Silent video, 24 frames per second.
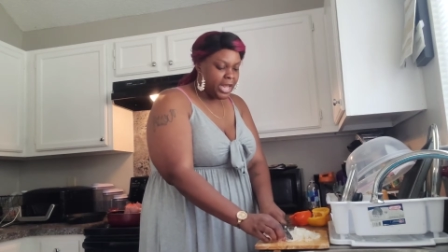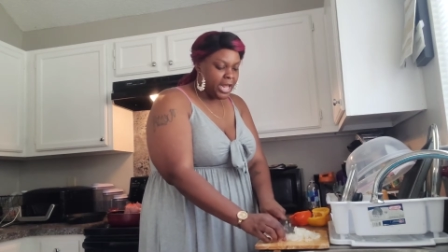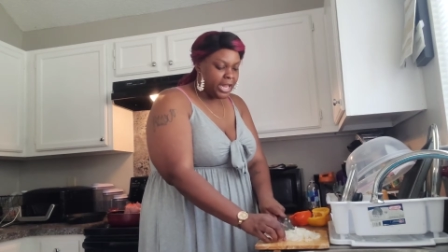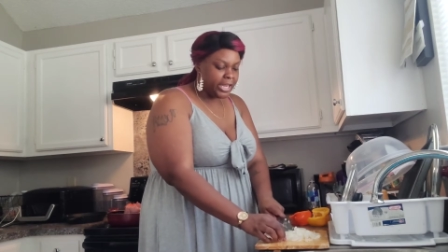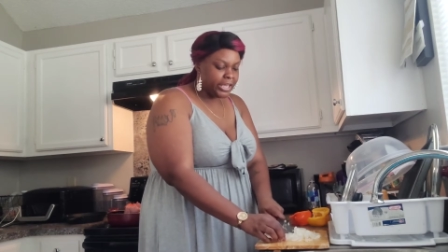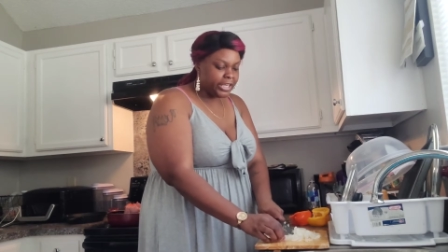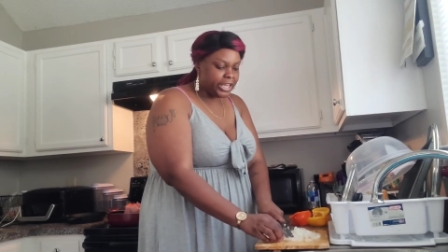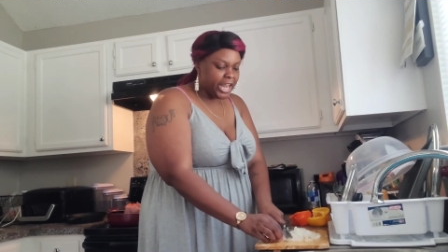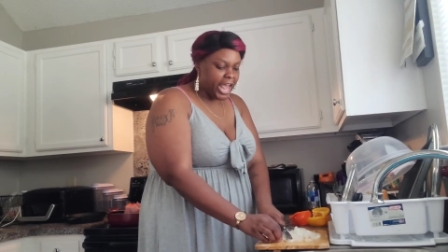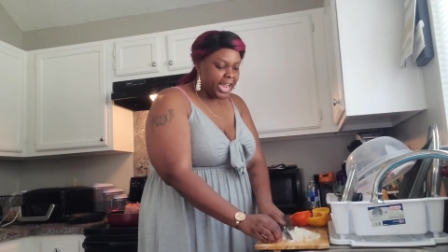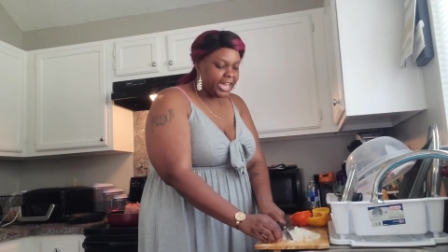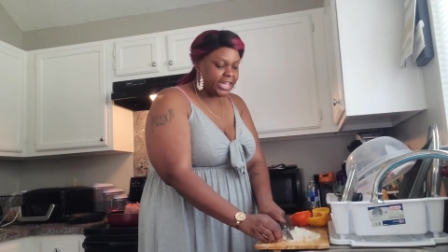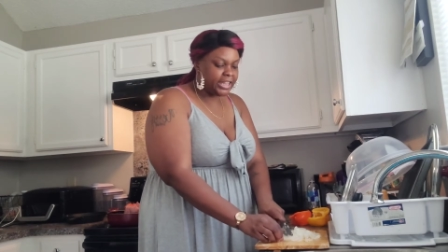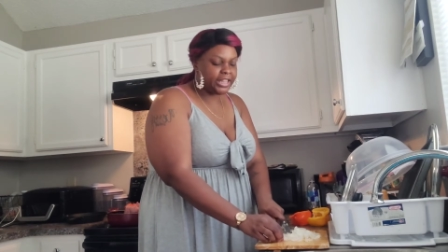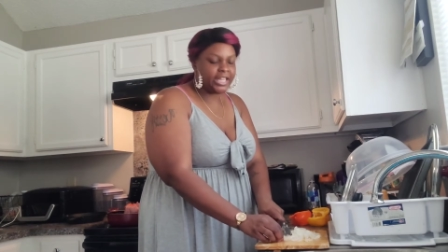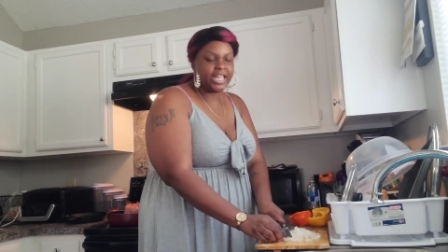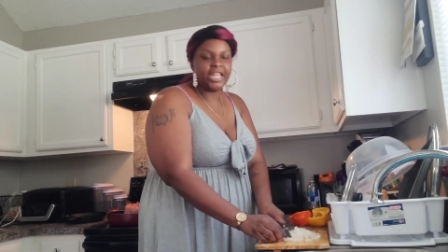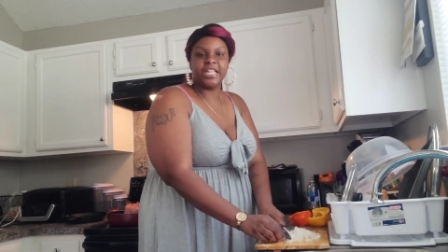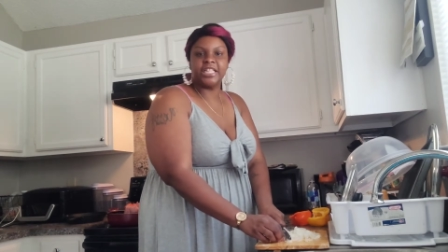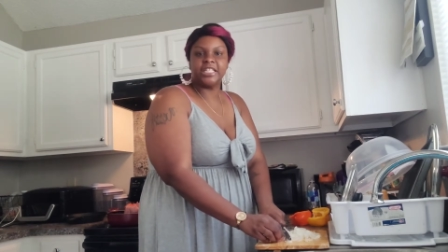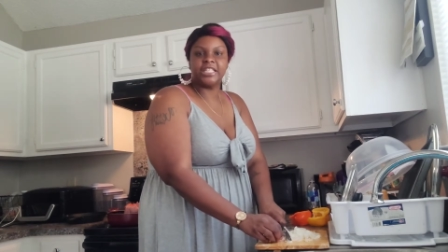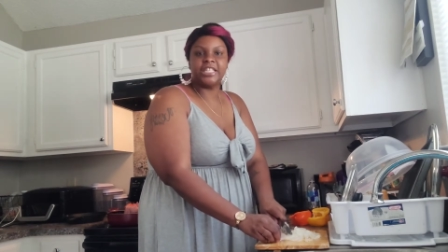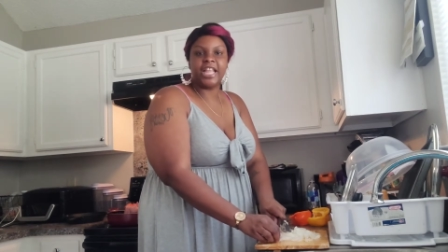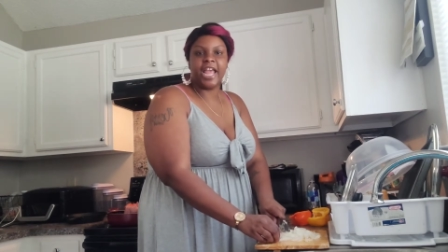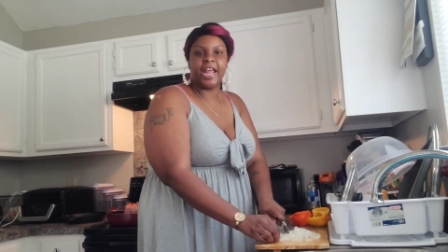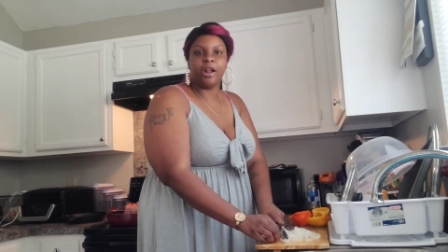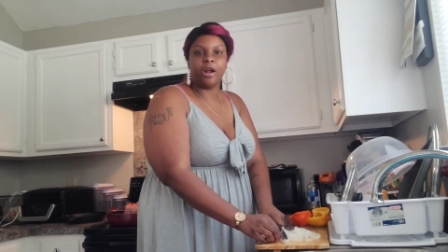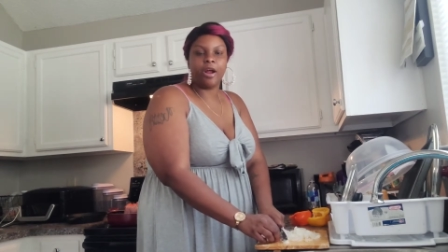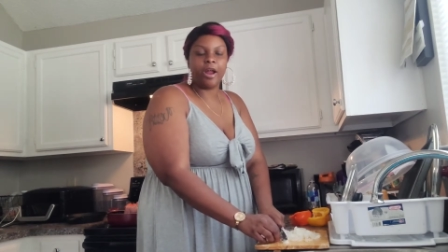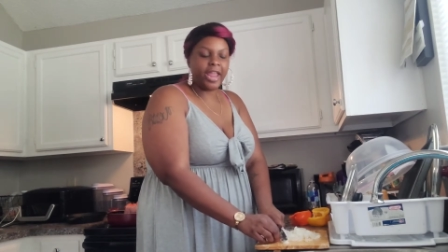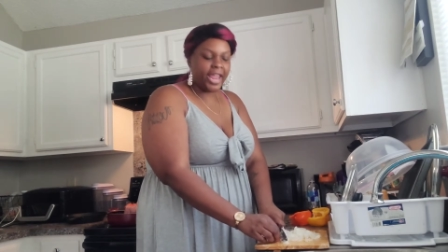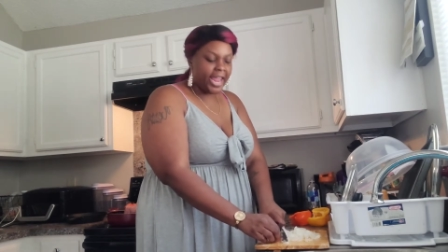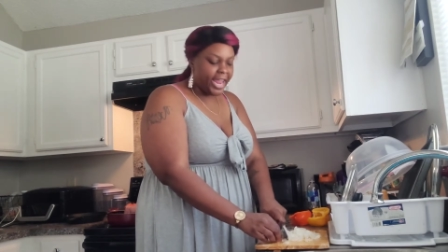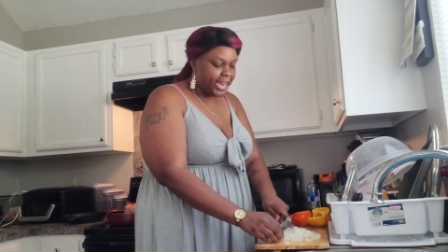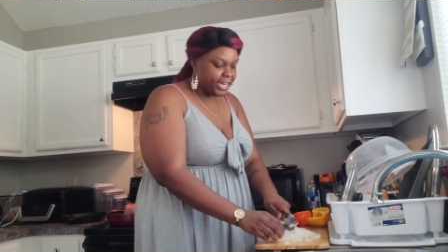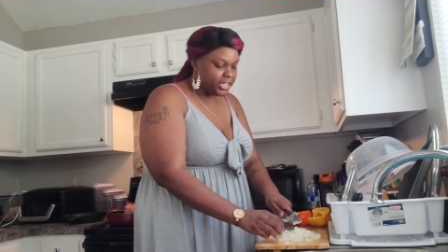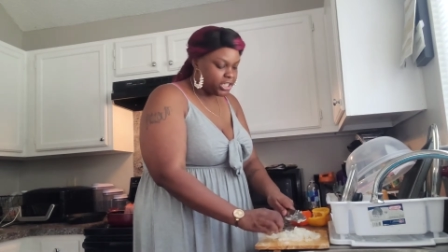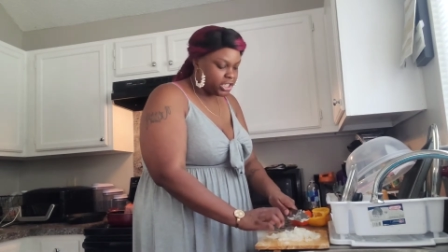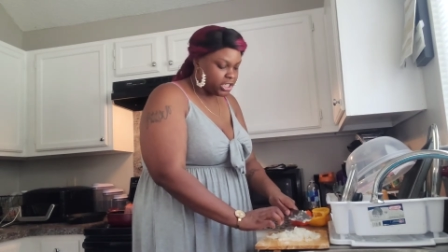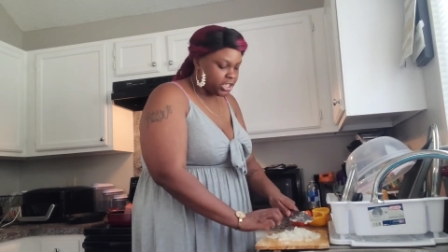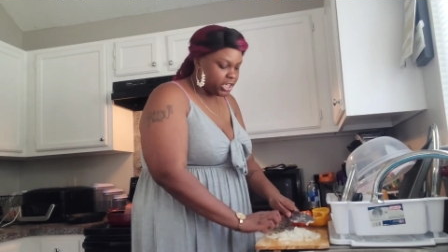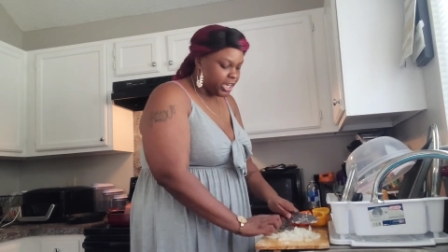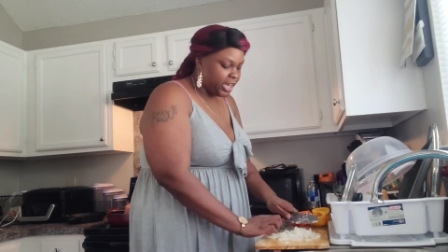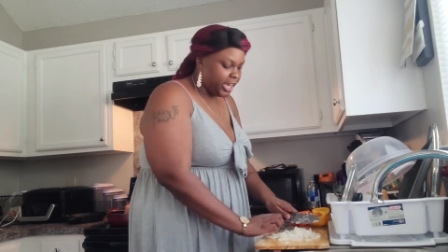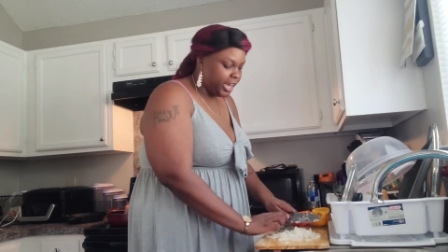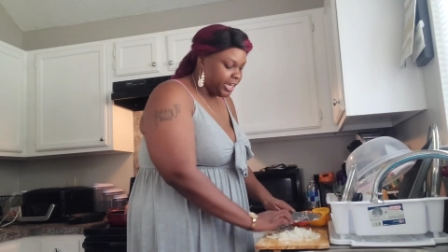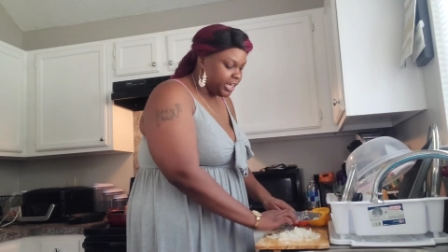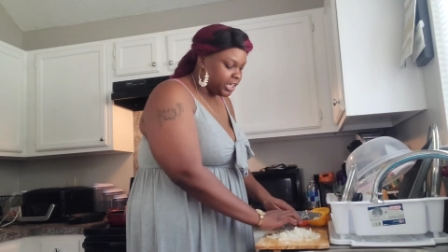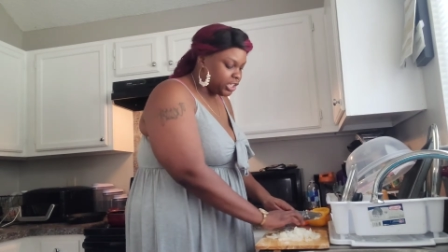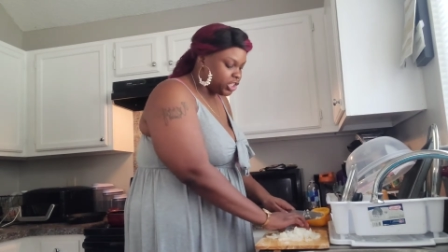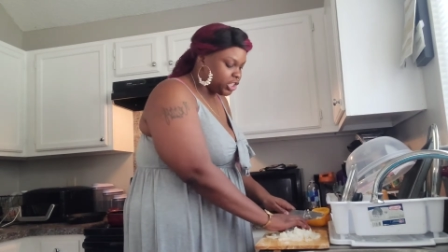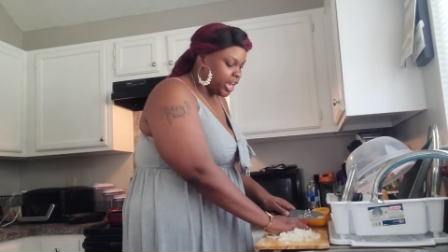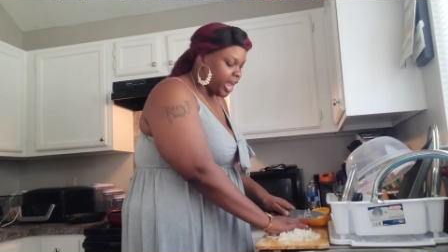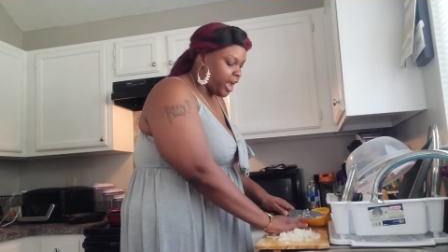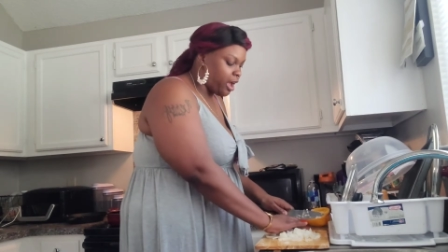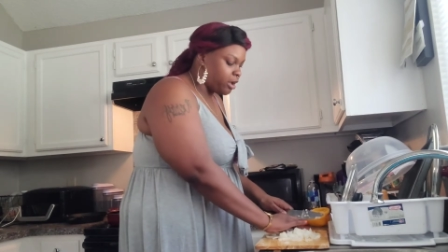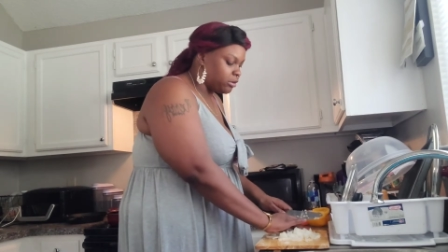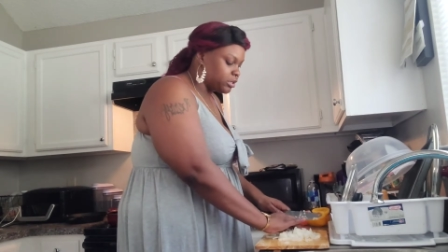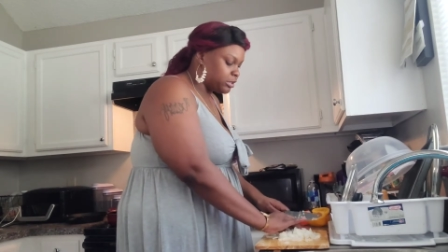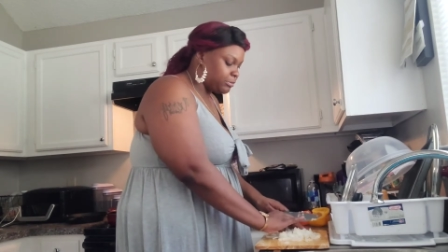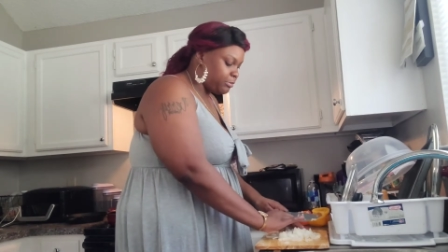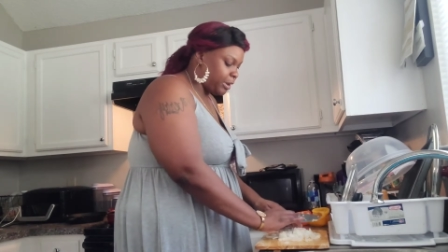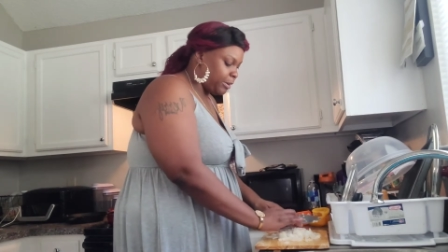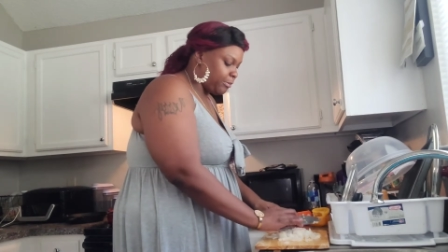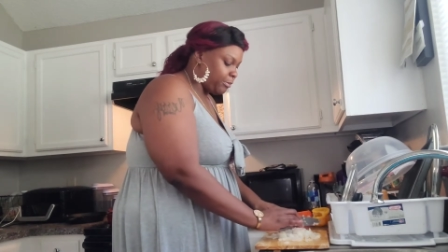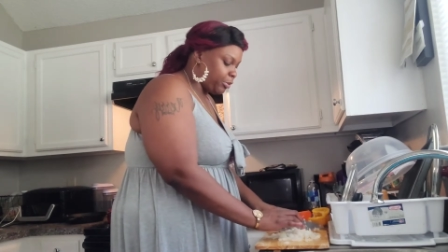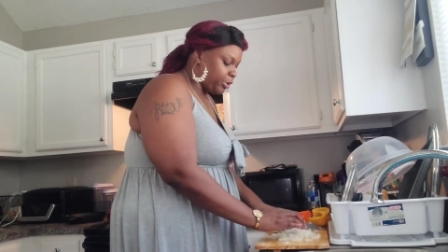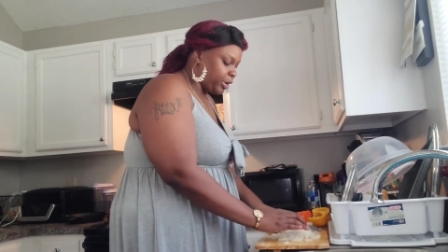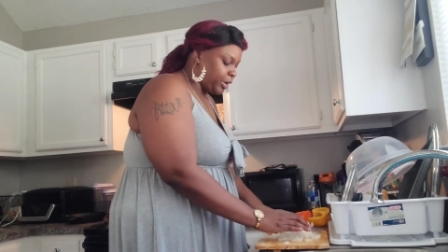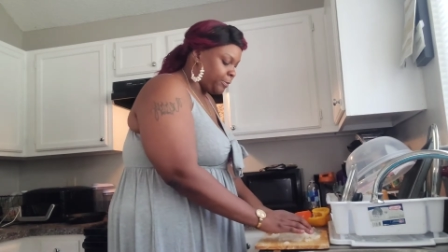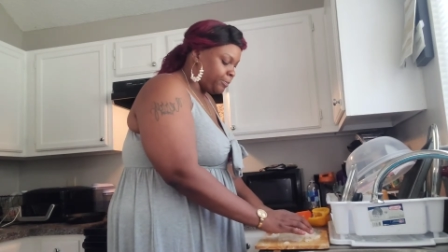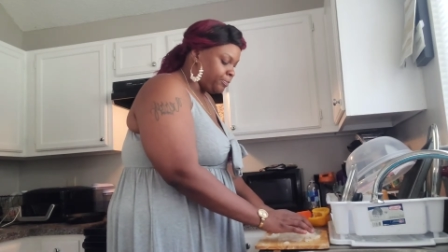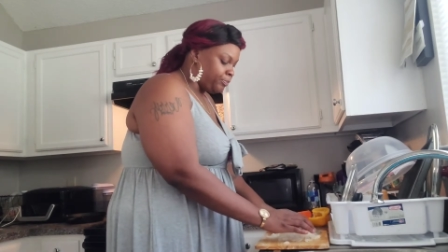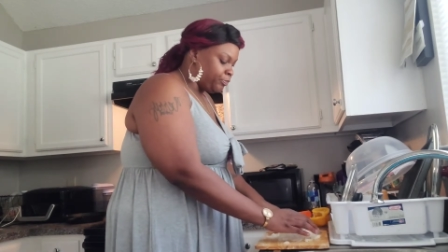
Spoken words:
like this that are etched in a child's memory.